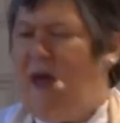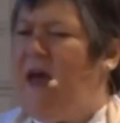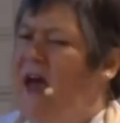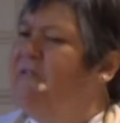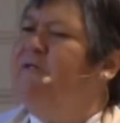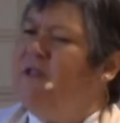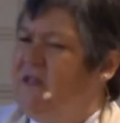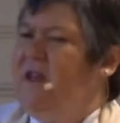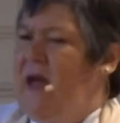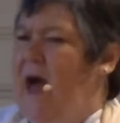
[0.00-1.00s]

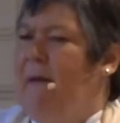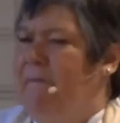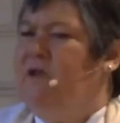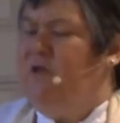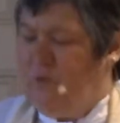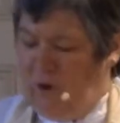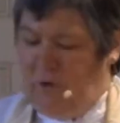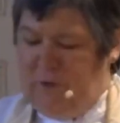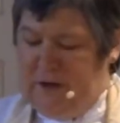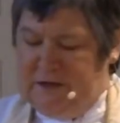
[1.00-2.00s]
Everything happens for
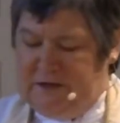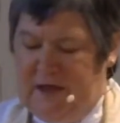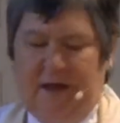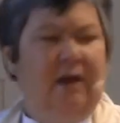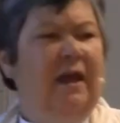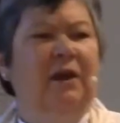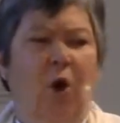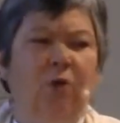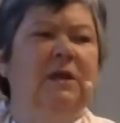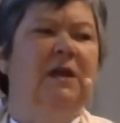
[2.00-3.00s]
a reason, and
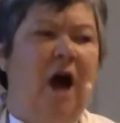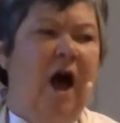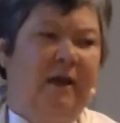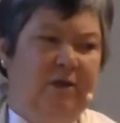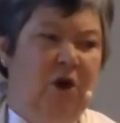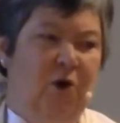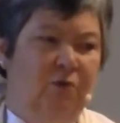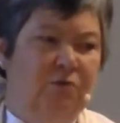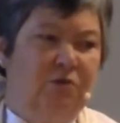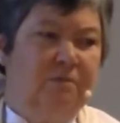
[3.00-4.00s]
only God
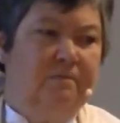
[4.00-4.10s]
knows.